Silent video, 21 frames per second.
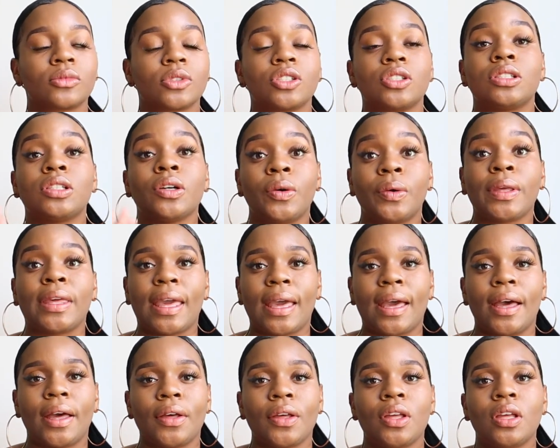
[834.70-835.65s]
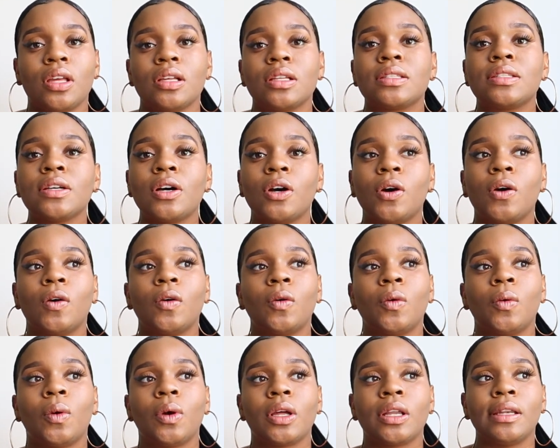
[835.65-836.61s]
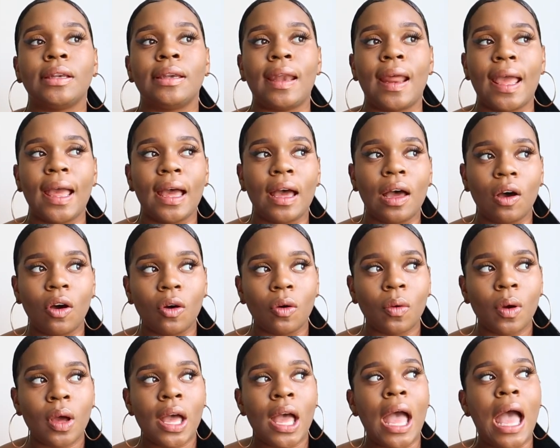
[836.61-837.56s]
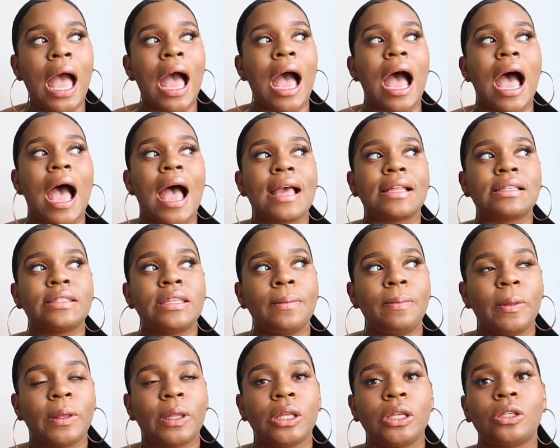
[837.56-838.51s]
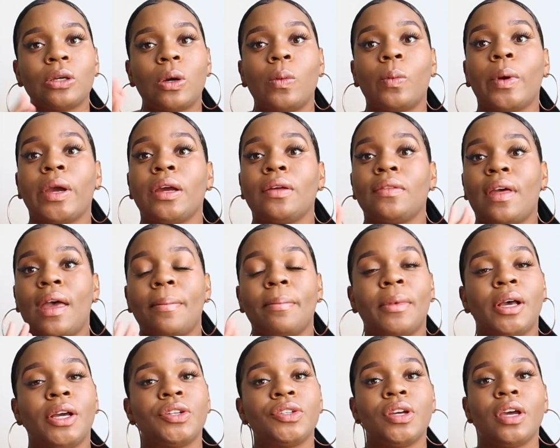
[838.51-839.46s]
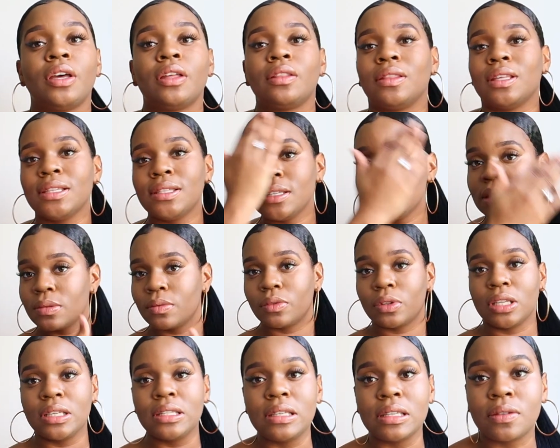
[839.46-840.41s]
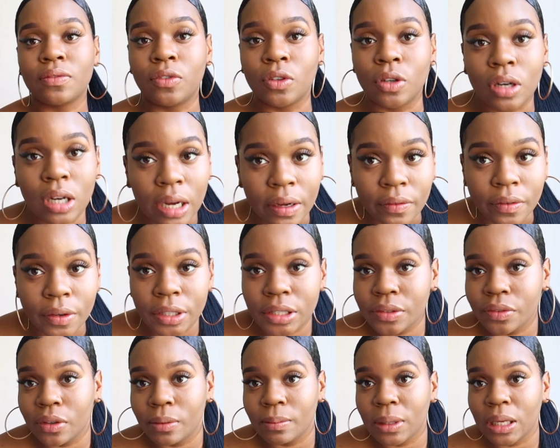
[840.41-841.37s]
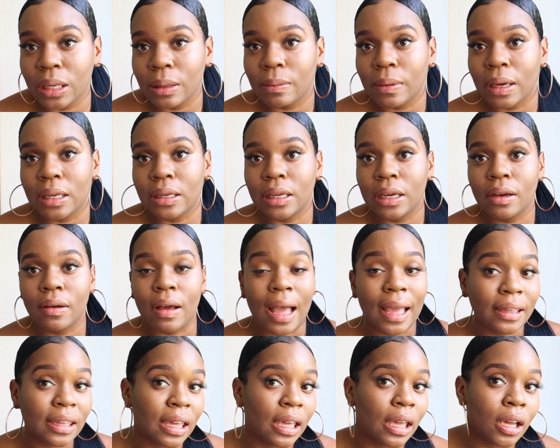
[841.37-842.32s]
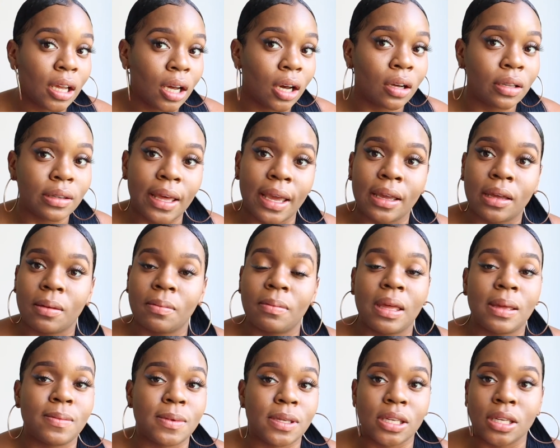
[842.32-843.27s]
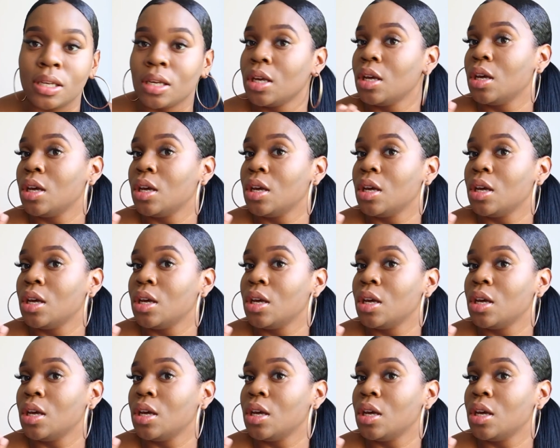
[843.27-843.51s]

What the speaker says: So yeah, so now I typically don't wear that much. This is full coverage for me right now. I can go like maybe